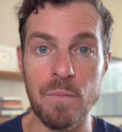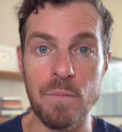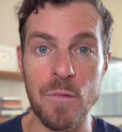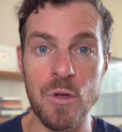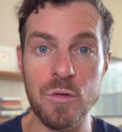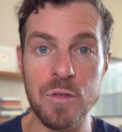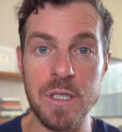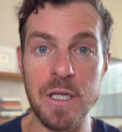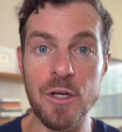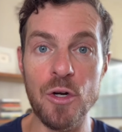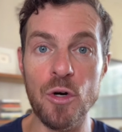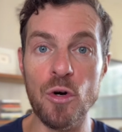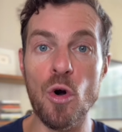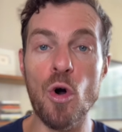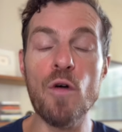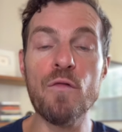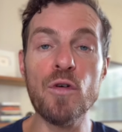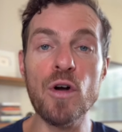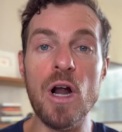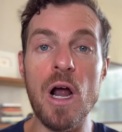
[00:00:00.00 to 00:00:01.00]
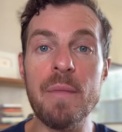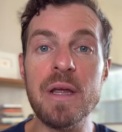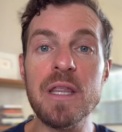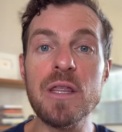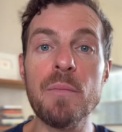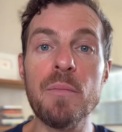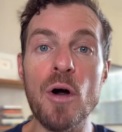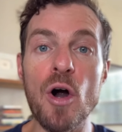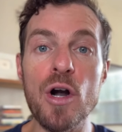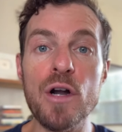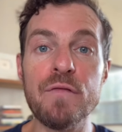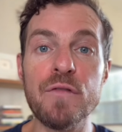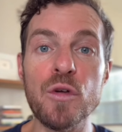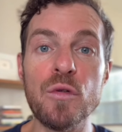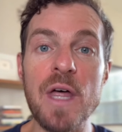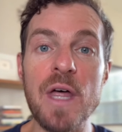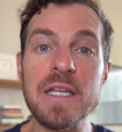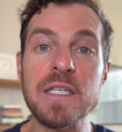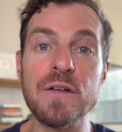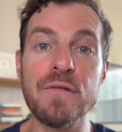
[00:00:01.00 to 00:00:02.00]
You see, you're overcoming the part of you
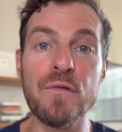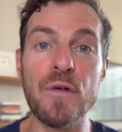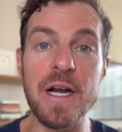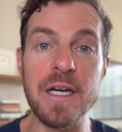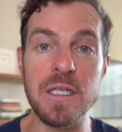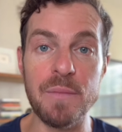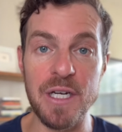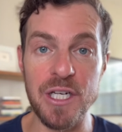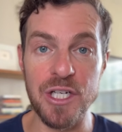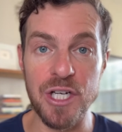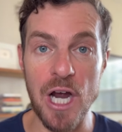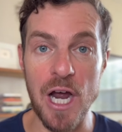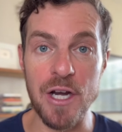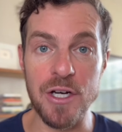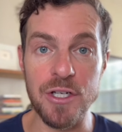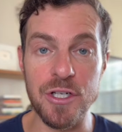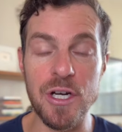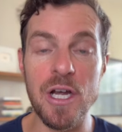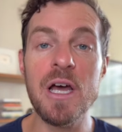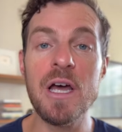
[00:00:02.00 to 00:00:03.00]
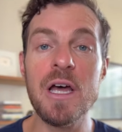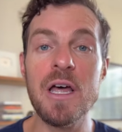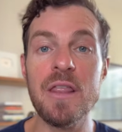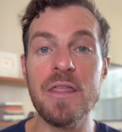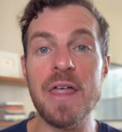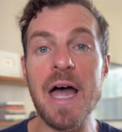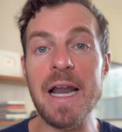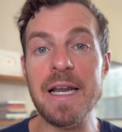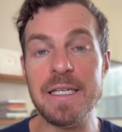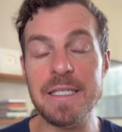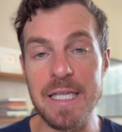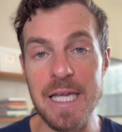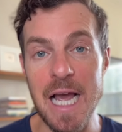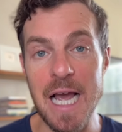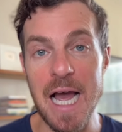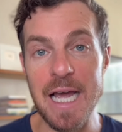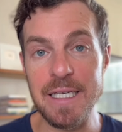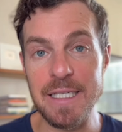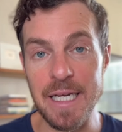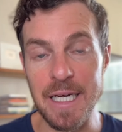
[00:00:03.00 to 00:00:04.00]
that's afraid to be judged. That is the
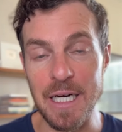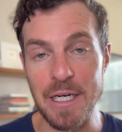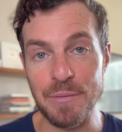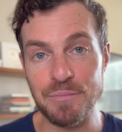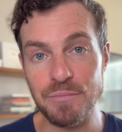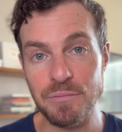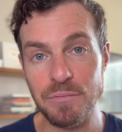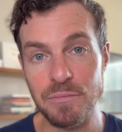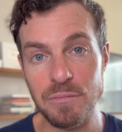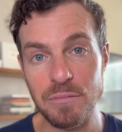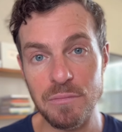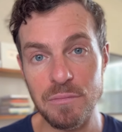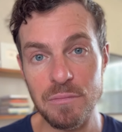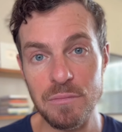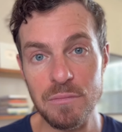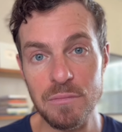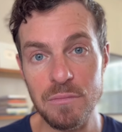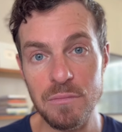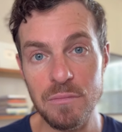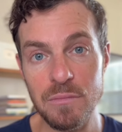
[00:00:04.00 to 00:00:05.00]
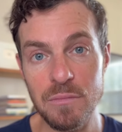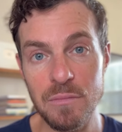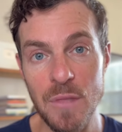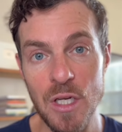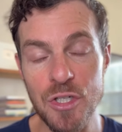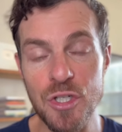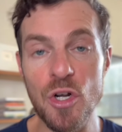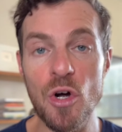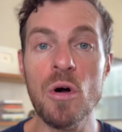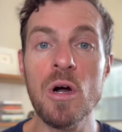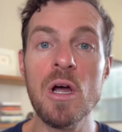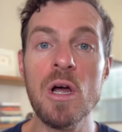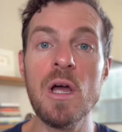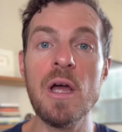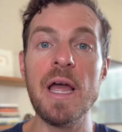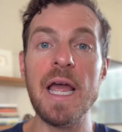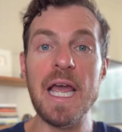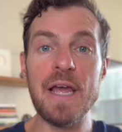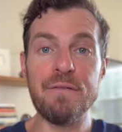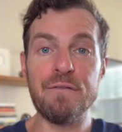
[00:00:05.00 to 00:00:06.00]
idea. So
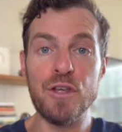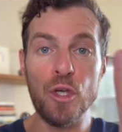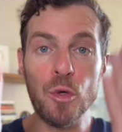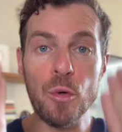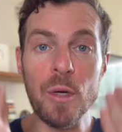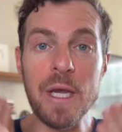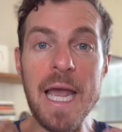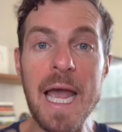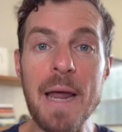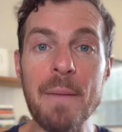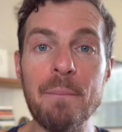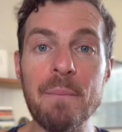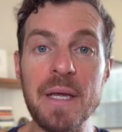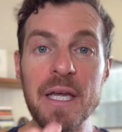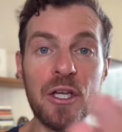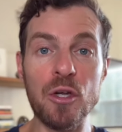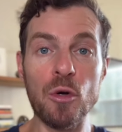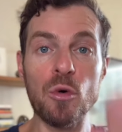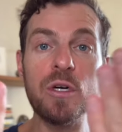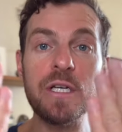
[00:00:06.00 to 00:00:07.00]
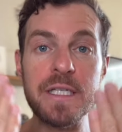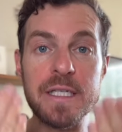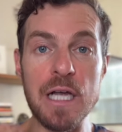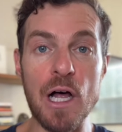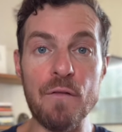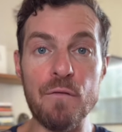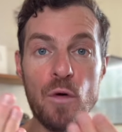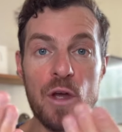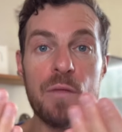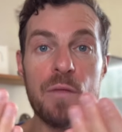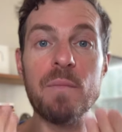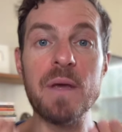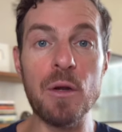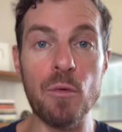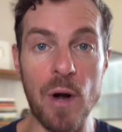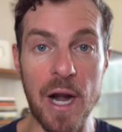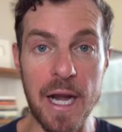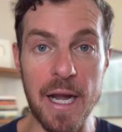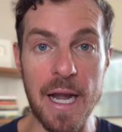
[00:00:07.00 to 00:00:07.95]
if you can't be yourself with me right